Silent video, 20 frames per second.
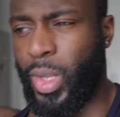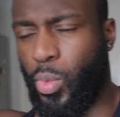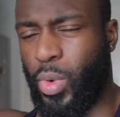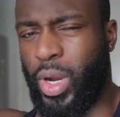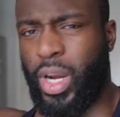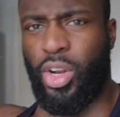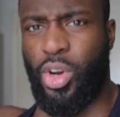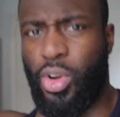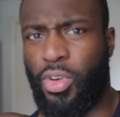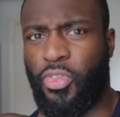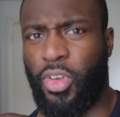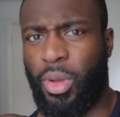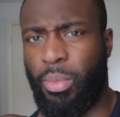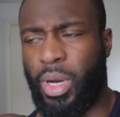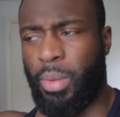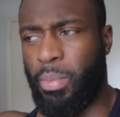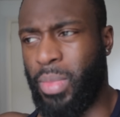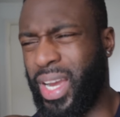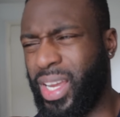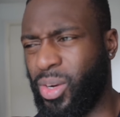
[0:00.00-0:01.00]
one, I don't think
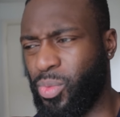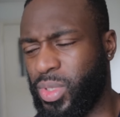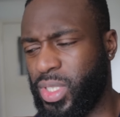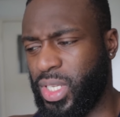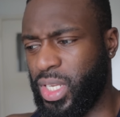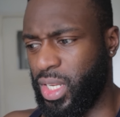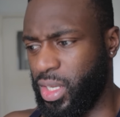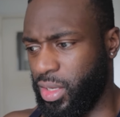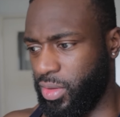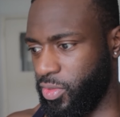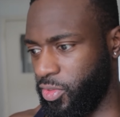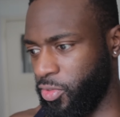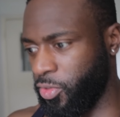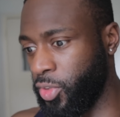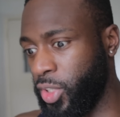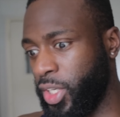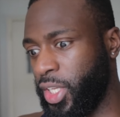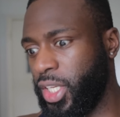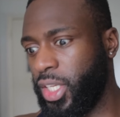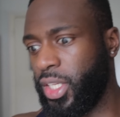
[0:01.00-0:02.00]
my mind was in it
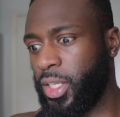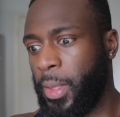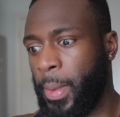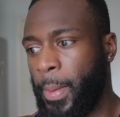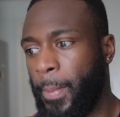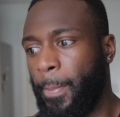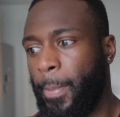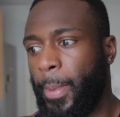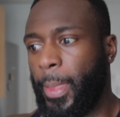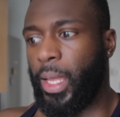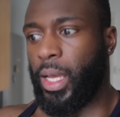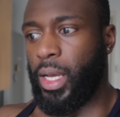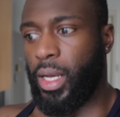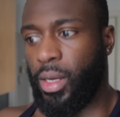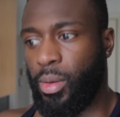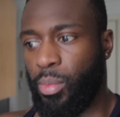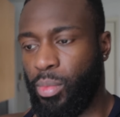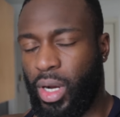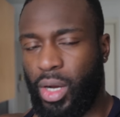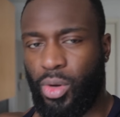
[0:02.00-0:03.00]
fully.
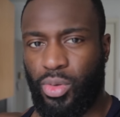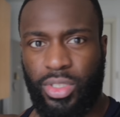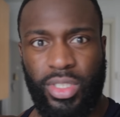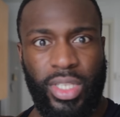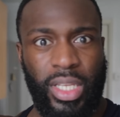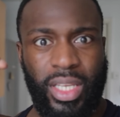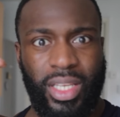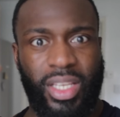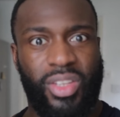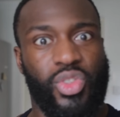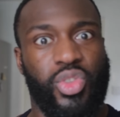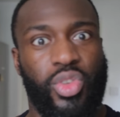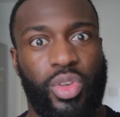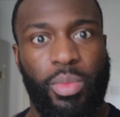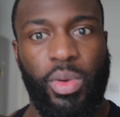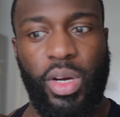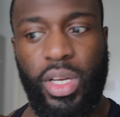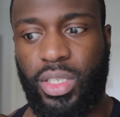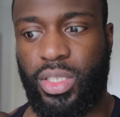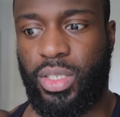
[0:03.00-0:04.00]
I was thinking
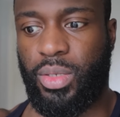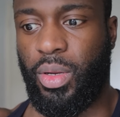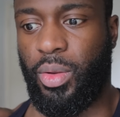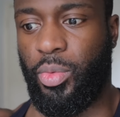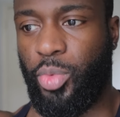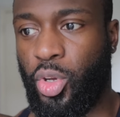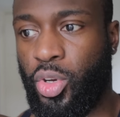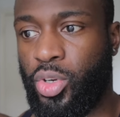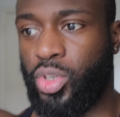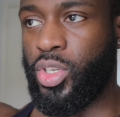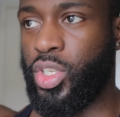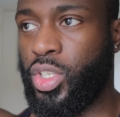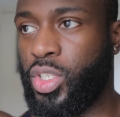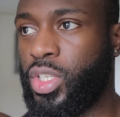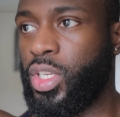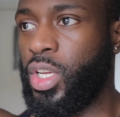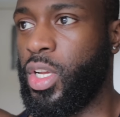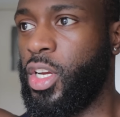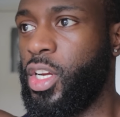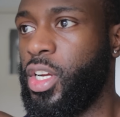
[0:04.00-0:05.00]
too much
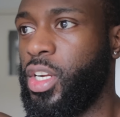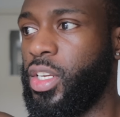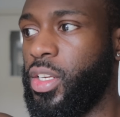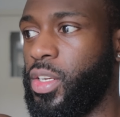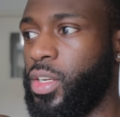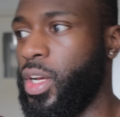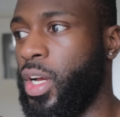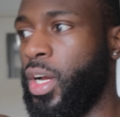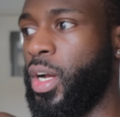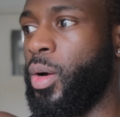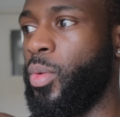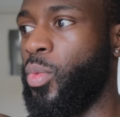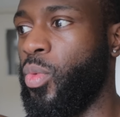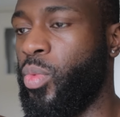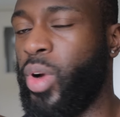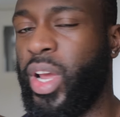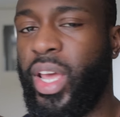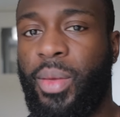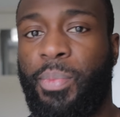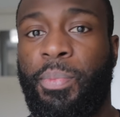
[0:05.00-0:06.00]
because
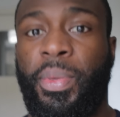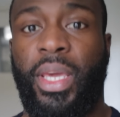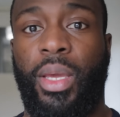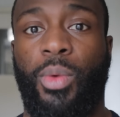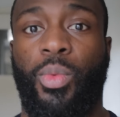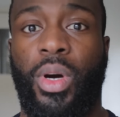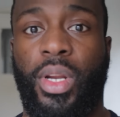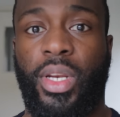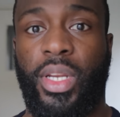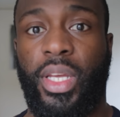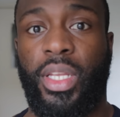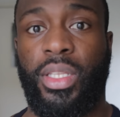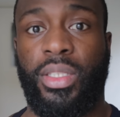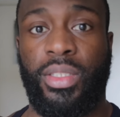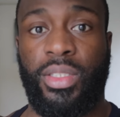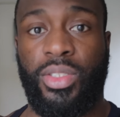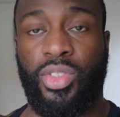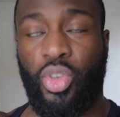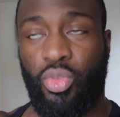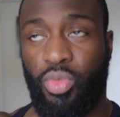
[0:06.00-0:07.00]
where P1
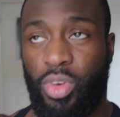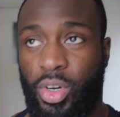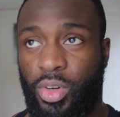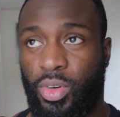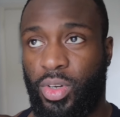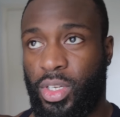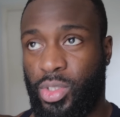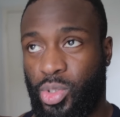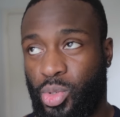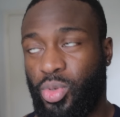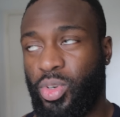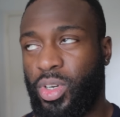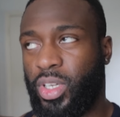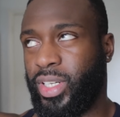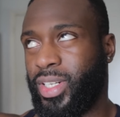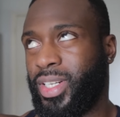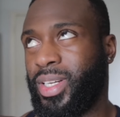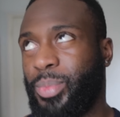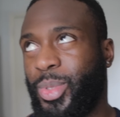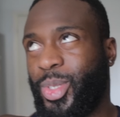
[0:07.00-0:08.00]
and Terroll are
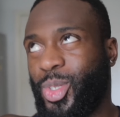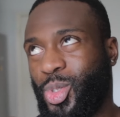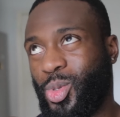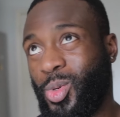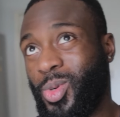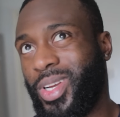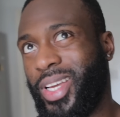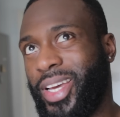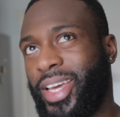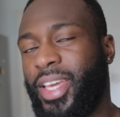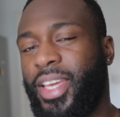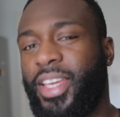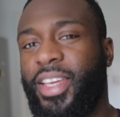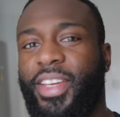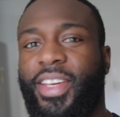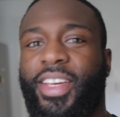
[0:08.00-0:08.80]
taller and I'm the short guy,